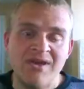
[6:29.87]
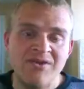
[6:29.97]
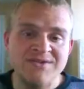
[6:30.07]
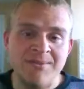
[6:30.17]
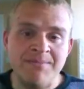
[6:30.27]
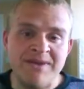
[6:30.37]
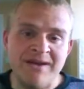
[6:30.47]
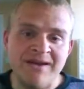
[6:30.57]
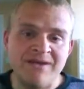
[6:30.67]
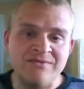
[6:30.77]
Goes up and
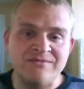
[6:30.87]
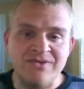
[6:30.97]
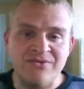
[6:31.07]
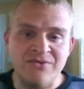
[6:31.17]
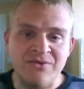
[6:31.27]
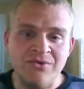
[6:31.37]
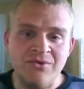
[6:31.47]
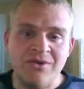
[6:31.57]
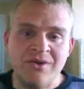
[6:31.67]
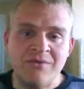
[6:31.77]
down
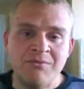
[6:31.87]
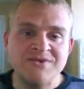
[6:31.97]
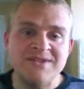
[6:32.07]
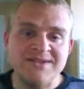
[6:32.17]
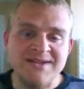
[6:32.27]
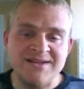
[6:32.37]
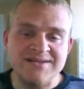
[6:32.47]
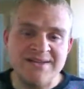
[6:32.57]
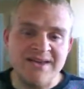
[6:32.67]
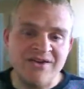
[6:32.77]
through most of the
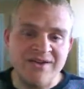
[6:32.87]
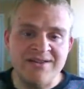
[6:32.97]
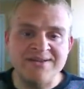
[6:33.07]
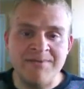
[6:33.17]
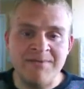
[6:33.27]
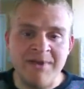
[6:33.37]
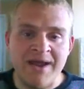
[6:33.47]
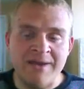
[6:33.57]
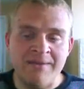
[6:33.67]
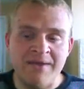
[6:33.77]
towns there and ends up in
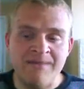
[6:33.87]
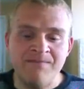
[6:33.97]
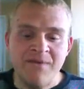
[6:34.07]
Miami.